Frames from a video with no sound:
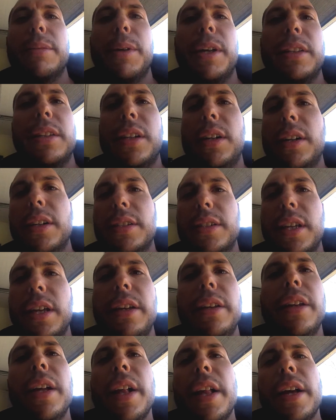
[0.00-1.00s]
about the
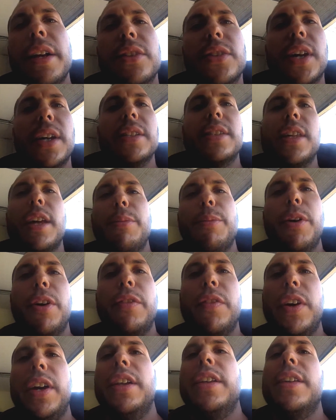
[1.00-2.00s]
RX-8, trying to stay
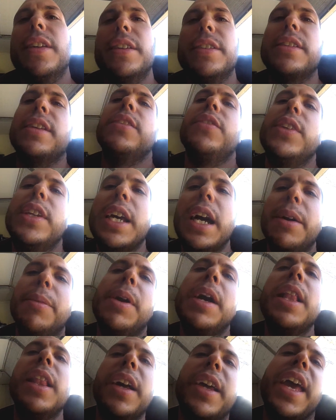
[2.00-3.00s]
motivated because every time
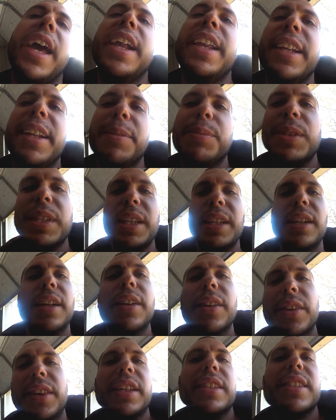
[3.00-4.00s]
I look at it, I'm seeing
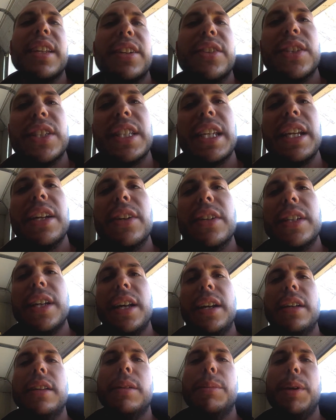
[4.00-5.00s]
other things that are just
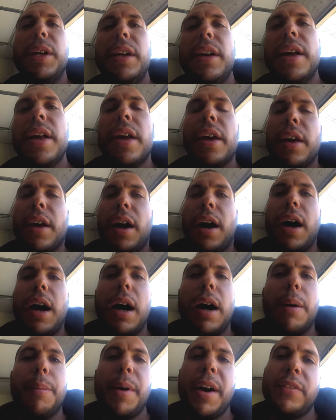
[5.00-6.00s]
irritating to me.
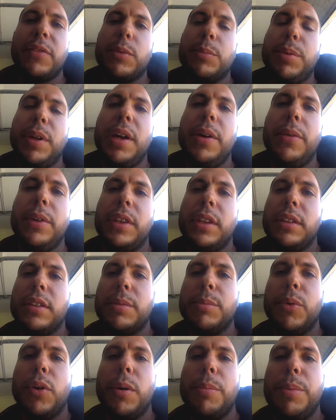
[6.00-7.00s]
After playing with it
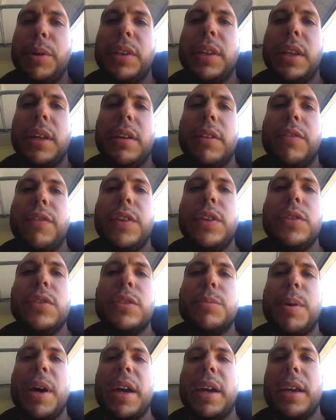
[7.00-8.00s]
some more, I put the
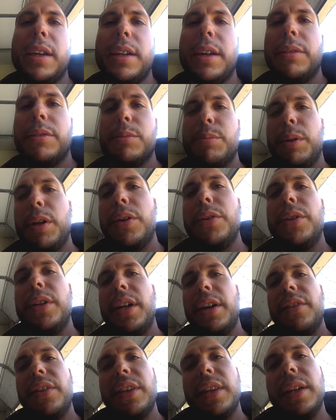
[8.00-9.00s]
fuse back in that was blown and
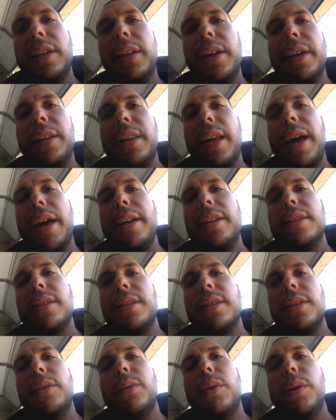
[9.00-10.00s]
everything like that. It
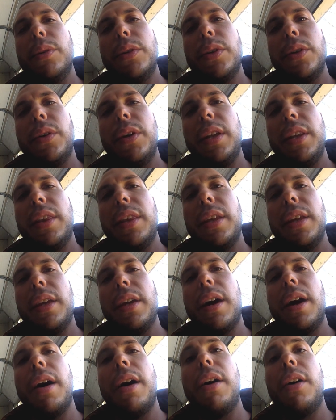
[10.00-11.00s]
still won't do anything.
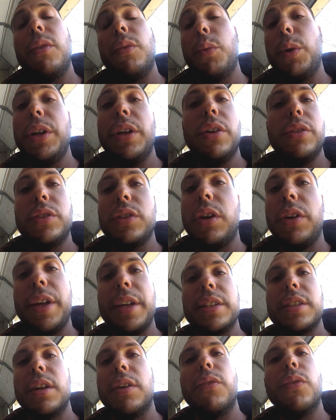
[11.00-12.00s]
The windows and all
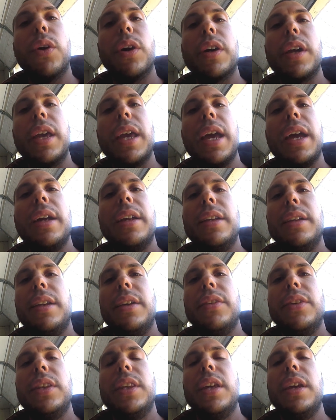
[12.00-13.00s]
that stuff work again and
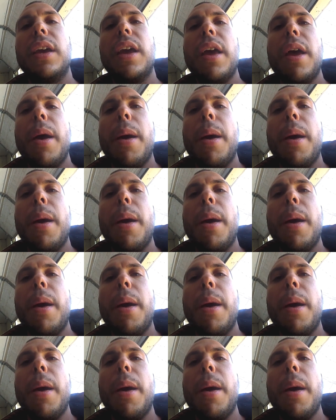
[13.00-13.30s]
everything,